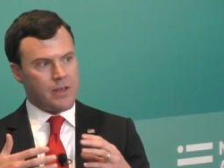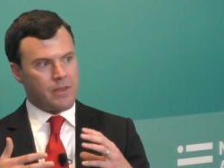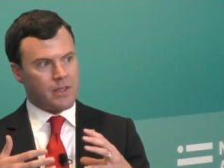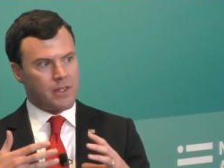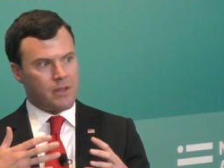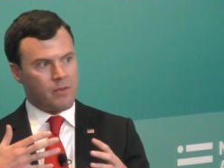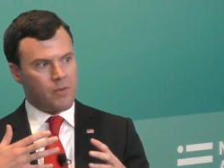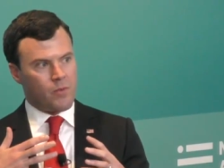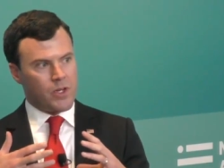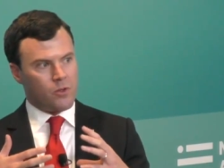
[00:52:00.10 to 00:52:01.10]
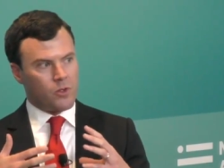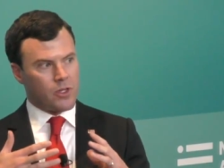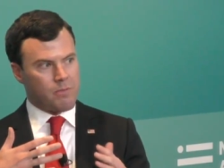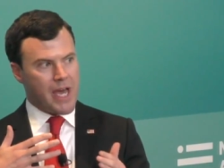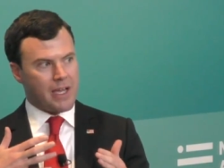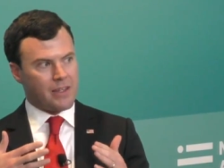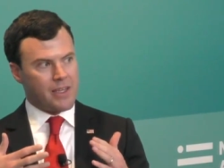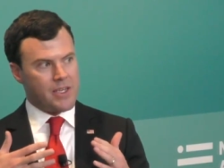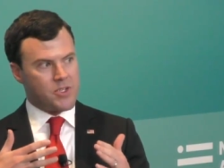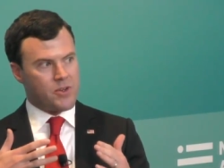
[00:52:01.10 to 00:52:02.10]
I think that when you look back at
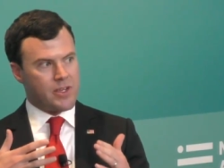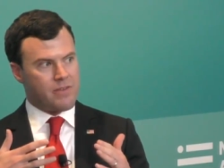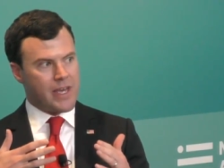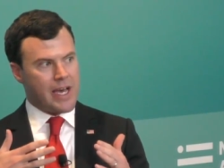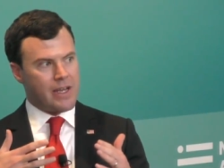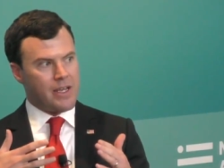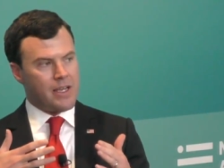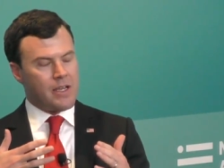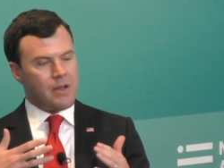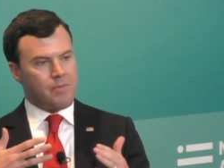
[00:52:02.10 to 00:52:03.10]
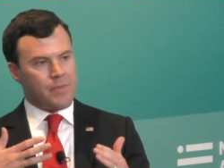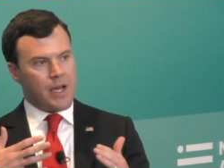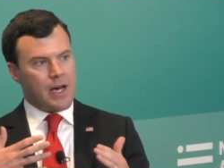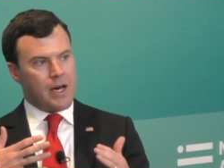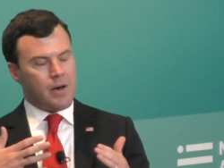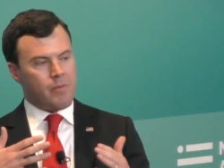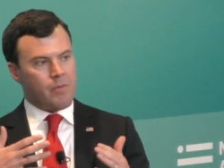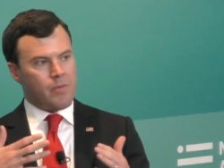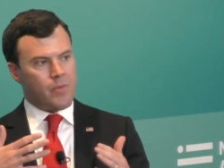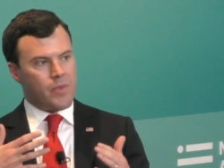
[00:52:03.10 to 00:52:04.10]
the history of that,
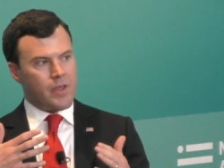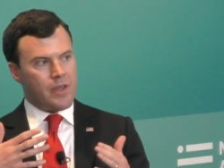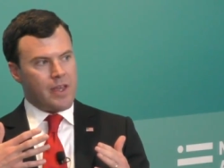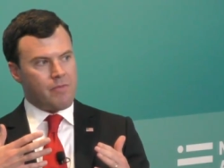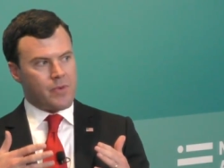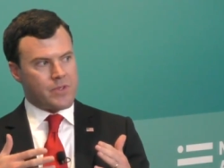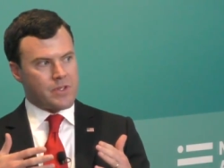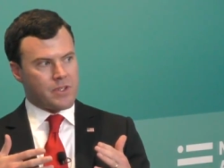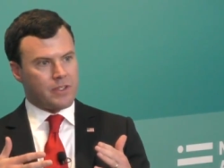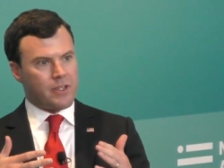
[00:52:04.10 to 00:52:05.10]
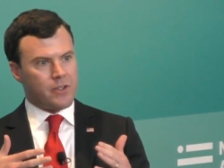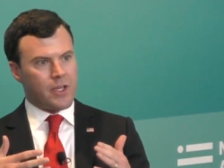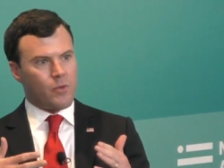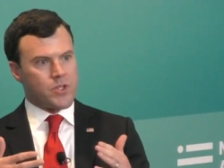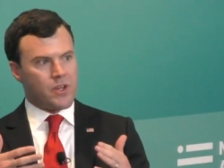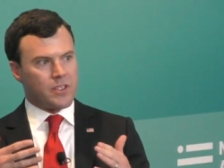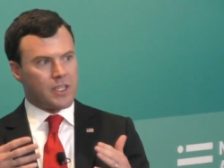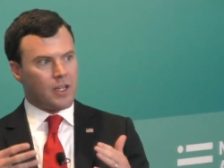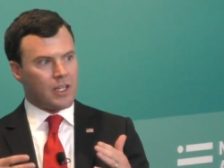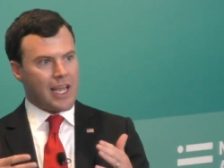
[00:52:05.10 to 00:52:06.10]
um, the emphasis clearly was on
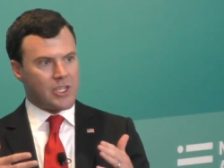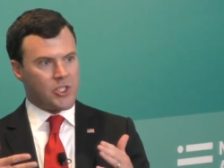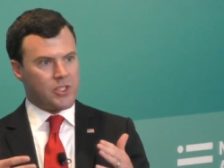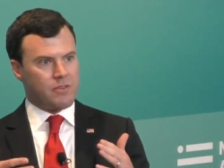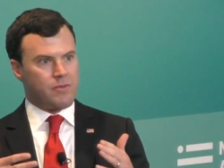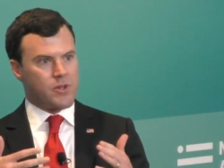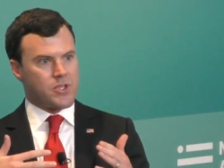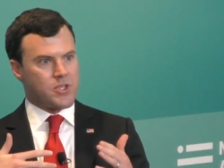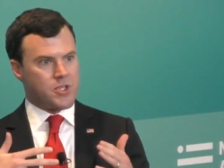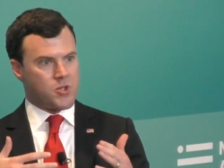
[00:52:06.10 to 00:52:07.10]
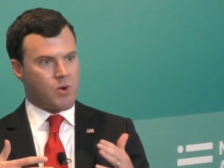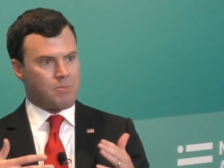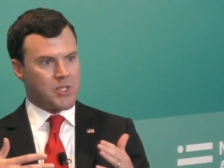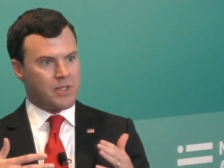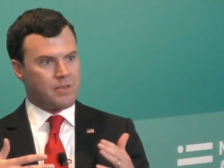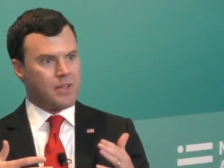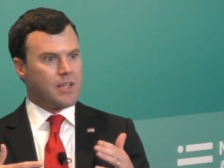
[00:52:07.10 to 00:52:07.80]
collection versus disruption.